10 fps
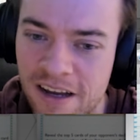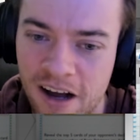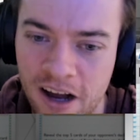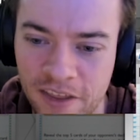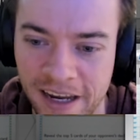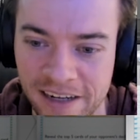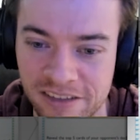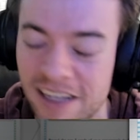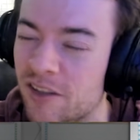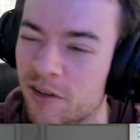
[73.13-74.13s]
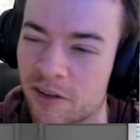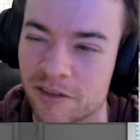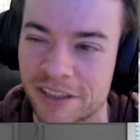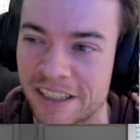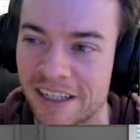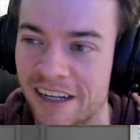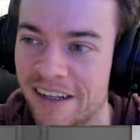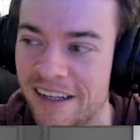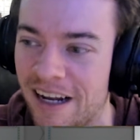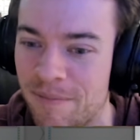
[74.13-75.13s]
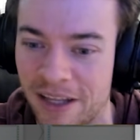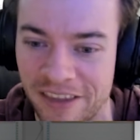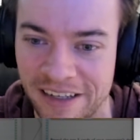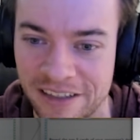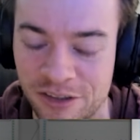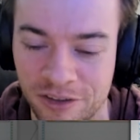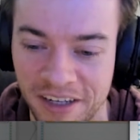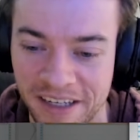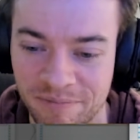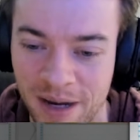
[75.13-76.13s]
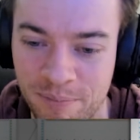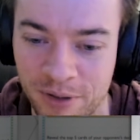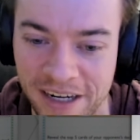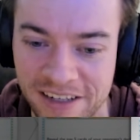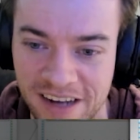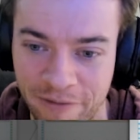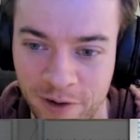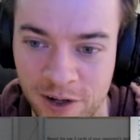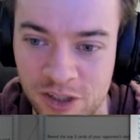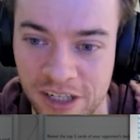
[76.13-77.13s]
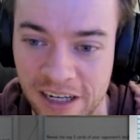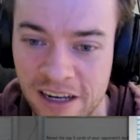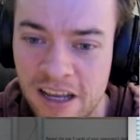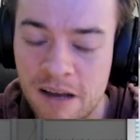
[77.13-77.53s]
All that kind of stuff. It's early, all right? I'm not thinking straight. My brain is not functioning.